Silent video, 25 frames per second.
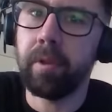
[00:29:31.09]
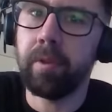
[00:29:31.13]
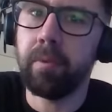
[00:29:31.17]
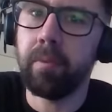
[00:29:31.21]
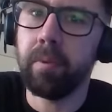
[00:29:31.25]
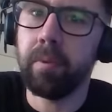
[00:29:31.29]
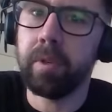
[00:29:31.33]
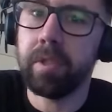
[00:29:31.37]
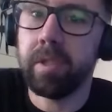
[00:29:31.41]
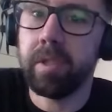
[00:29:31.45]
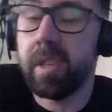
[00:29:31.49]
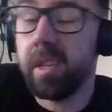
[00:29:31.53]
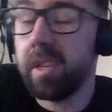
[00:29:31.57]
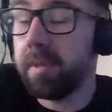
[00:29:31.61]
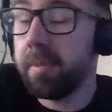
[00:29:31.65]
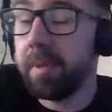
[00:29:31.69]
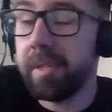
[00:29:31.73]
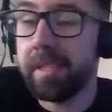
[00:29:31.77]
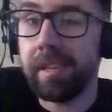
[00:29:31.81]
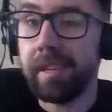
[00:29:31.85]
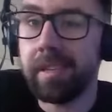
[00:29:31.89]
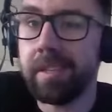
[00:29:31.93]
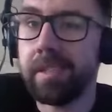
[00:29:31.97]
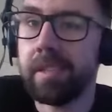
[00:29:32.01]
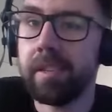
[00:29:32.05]
we just need to be
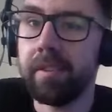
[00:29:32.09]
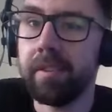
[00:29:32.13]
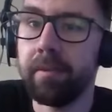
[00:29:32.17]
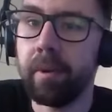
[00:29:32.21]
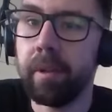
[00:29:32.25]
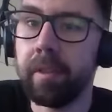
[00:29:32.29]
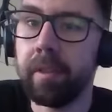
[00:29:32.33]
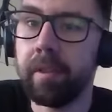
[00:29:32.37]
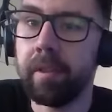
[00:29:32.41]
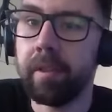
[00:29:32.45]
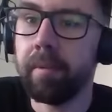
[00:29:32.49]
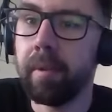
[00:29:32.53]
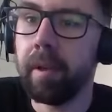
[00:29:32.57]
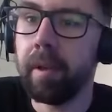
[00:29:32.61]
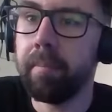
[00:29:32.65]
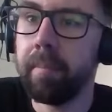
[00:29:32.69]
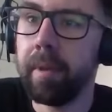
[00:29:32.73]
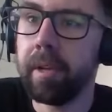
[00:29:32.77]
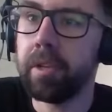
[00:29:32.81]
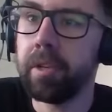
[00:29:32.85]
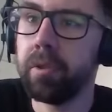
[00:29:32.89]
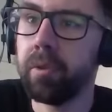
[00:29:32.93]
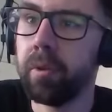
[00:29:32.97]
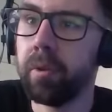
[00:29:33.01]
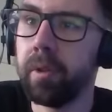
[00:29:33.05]
sensitive with and, and
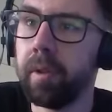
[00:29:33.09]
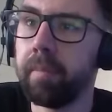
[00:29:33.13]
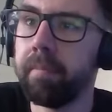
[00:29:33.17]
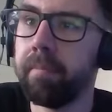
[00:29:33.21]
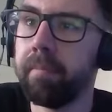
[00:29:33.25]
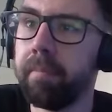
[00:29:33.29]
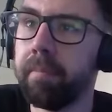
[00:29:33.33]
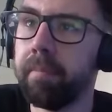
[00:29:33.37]
make sure that